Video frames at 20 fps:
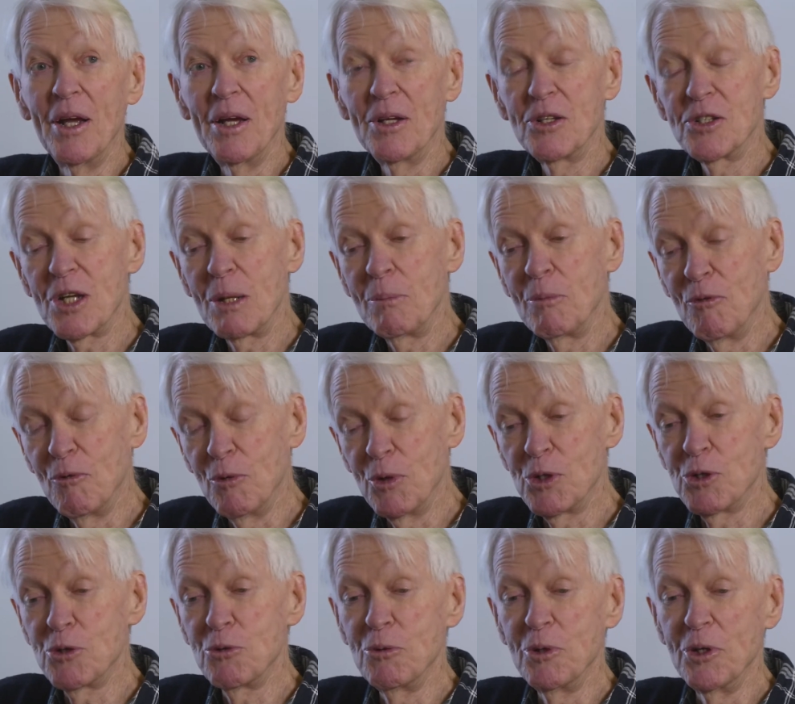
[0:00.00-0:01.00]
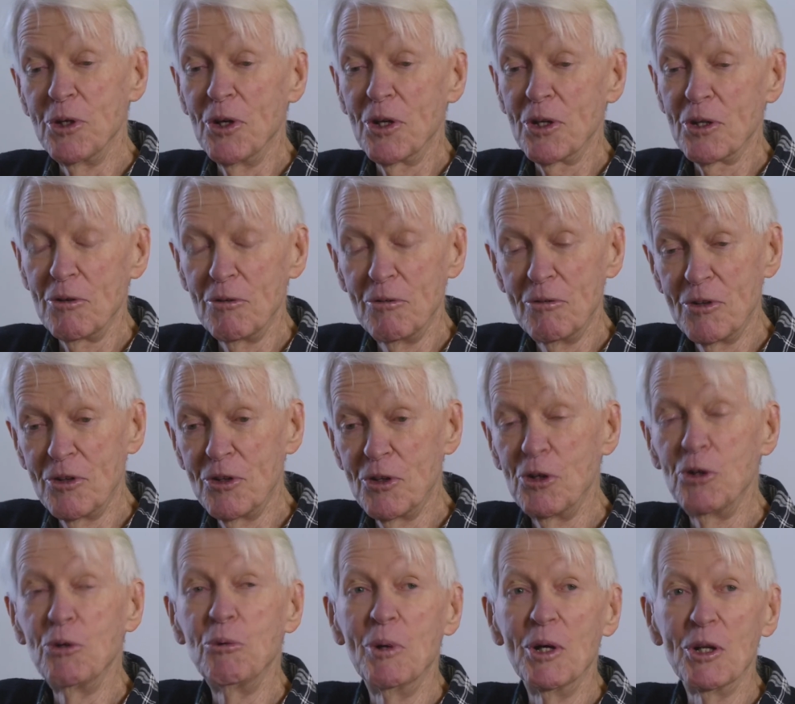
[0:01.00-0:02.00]
some of which were not
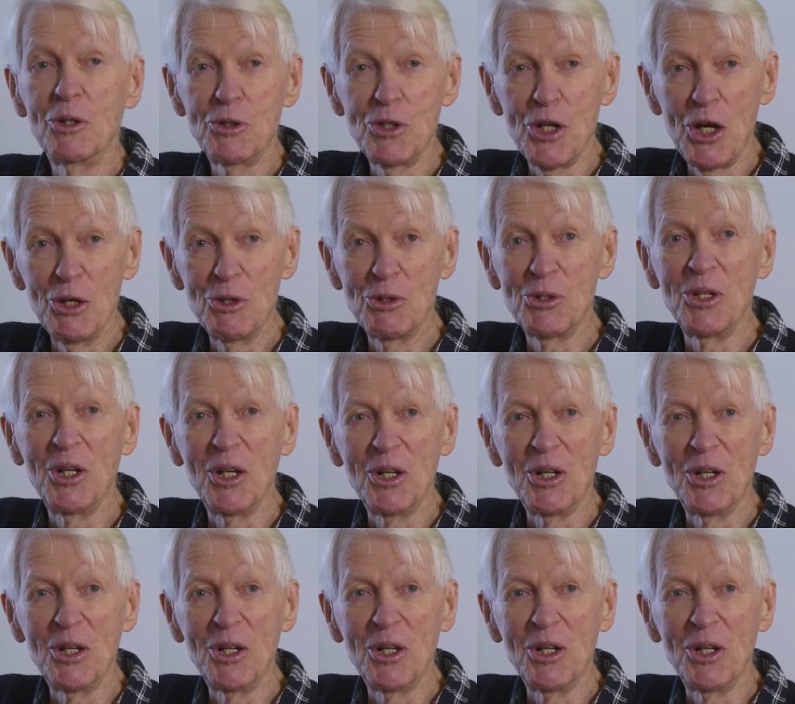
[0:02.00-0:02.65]
too well chosen